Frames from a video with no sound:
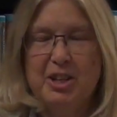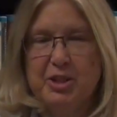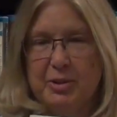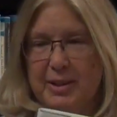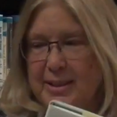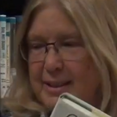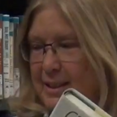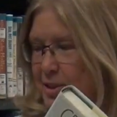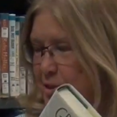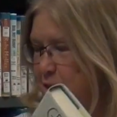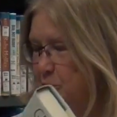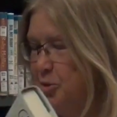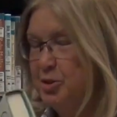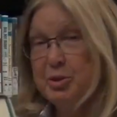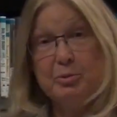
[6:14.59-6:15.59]
So I think your
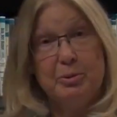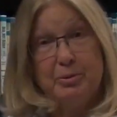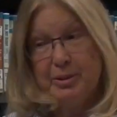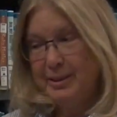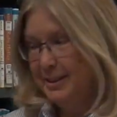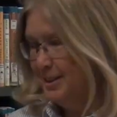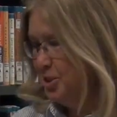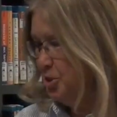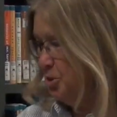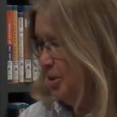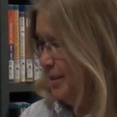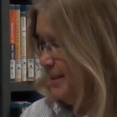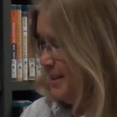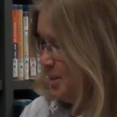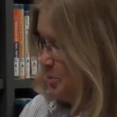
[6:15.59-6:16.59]
students will really
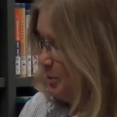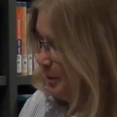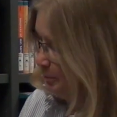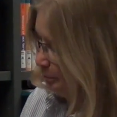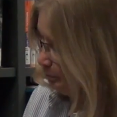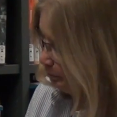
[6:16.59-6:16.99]
enjoy this one.